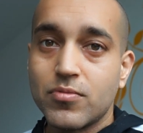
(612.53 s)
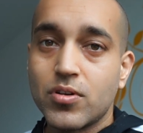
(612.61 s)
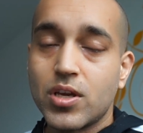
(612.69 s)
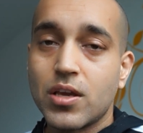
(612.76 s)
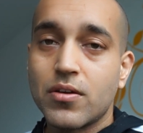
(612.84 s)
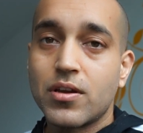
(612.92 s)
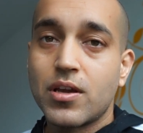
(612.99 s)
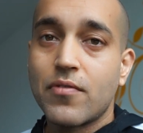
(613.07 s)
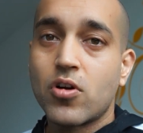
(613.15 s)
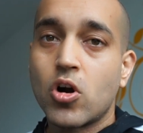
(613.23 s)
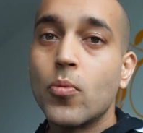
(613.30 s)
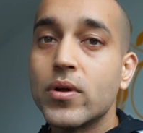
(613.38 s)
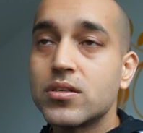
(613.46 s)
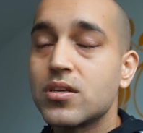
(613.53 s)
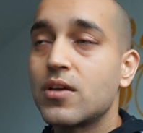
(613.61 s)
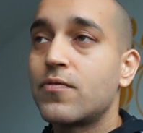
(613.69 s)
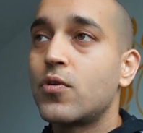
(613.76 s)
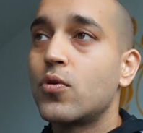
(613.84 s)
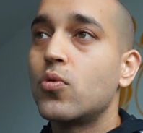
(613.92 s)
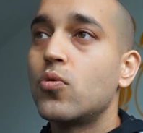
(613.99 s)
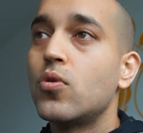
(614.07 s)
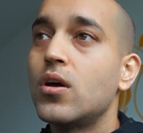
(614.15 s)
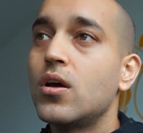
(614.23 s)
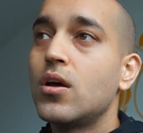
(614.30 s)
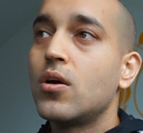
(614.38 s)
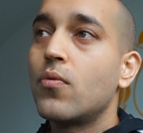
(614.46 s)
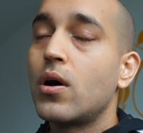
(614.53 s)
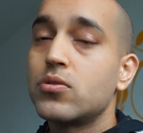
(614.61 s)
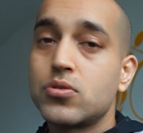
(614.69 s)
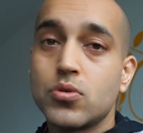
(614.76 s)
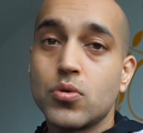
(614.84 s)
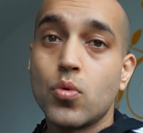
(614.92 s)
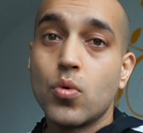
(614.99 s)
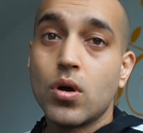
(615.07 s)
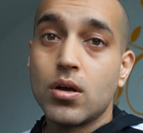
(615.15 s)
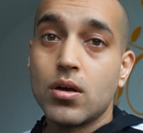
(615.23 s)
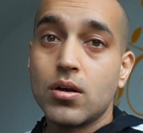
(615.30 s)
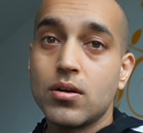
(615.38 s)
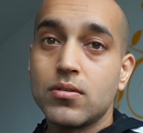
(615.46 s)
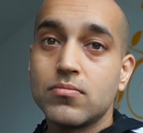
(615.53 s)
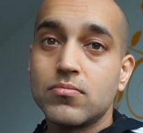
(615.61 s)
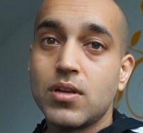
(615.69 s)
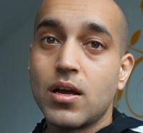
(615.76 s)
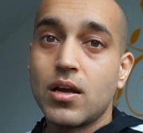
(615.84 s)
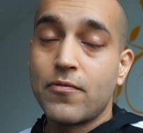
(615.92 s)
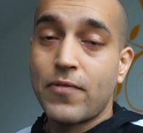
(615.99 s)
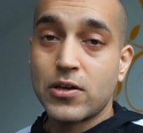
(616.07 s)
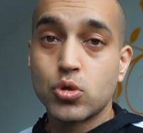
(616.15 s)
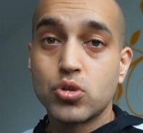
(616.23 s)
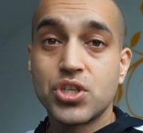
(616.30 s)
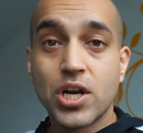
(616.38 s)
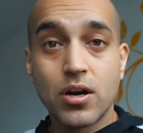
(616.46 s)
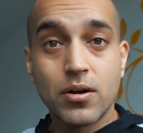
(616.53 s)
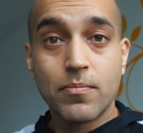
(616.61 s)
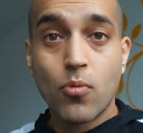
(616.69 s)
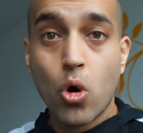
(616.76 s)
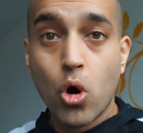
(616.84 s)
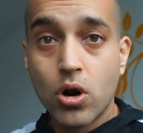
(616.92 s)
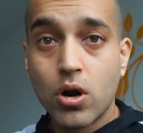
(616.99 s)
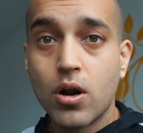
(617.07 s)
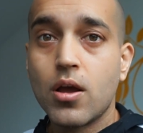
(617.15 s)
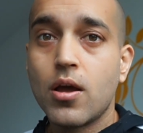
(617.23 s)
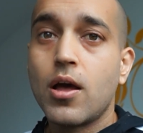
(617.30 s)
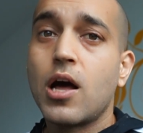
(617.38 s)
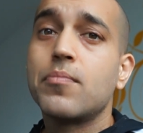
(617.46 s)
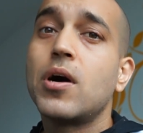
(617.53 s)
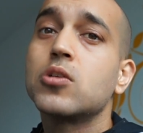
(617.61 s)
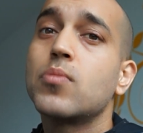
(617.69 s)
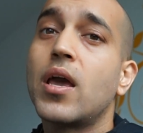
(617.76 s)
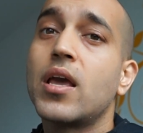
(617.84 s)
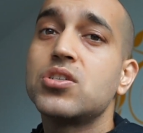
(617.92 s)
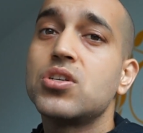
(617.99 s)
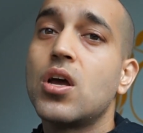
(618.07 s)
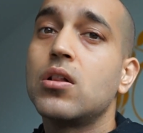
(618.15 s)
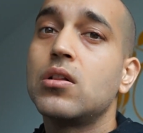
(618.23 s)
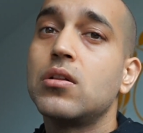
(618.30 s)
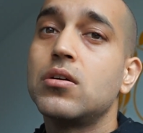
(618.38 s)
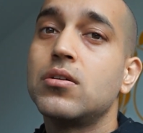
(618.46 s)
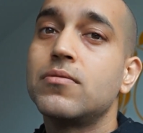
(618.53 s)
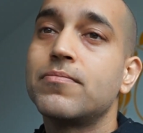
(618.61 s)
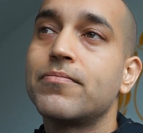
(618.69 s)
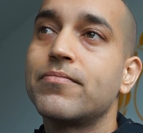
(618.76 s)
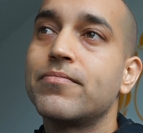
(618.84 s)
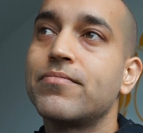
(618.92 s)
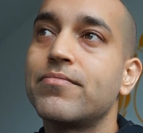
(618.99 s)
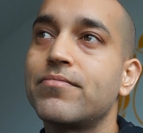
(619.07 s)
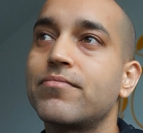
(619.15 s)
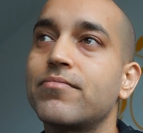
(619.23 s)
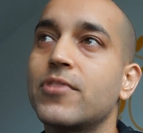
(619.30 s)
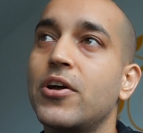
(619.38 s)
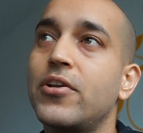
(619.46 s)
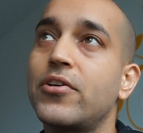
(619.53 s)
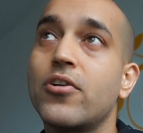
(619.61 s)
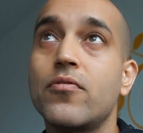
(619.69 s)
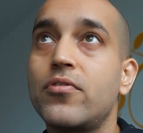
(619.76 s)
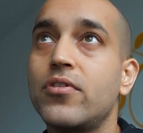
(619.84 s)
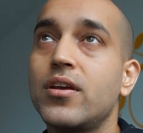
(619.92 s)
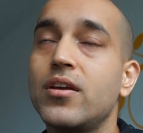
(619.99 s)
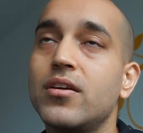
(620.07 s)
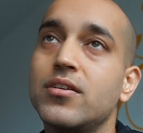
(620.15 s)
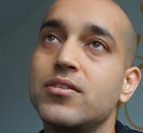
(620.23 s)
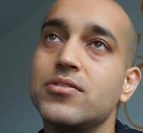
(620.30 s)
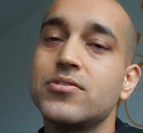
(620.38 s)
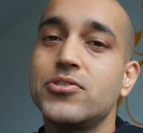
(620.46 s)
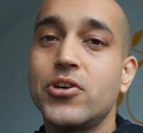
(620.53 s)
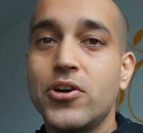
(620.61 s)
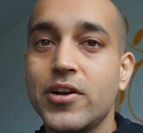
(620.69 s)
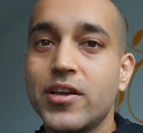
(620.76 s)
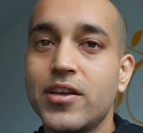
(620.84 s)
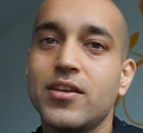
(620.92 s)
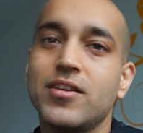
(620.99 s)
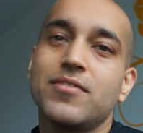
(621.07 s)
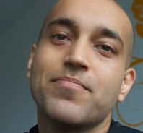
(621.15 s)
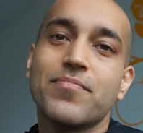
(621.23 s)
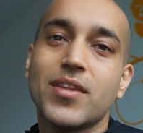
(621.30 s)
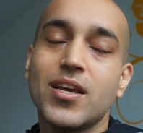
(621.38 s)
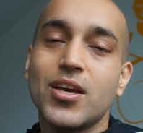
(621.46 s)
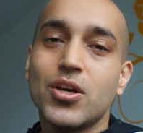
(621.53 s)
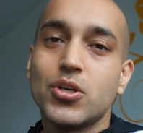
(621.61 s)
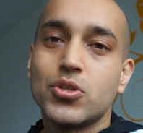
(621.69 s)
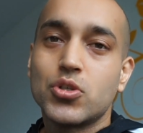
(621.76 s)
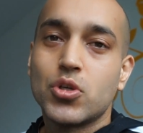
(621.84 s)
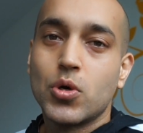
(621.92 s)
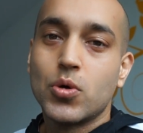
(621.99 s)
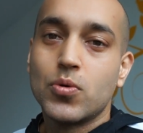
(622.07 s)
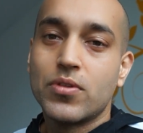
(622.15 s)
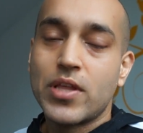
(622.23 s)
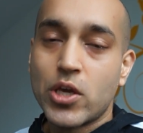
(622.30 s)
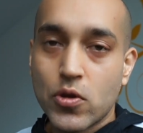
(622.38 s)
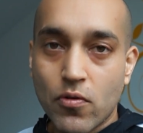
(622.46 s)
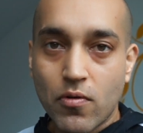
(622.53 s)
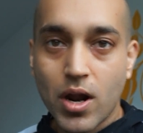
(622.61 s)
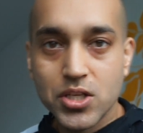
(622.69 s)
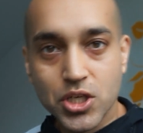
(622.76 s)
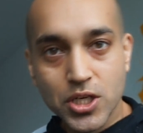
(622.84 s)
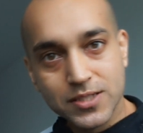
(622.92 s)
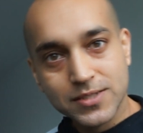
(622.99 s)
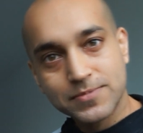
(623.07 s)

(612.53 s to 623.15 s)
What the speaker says: give a comment if you want to, if I should share more about my ACL recovery journey. So thank you for watching.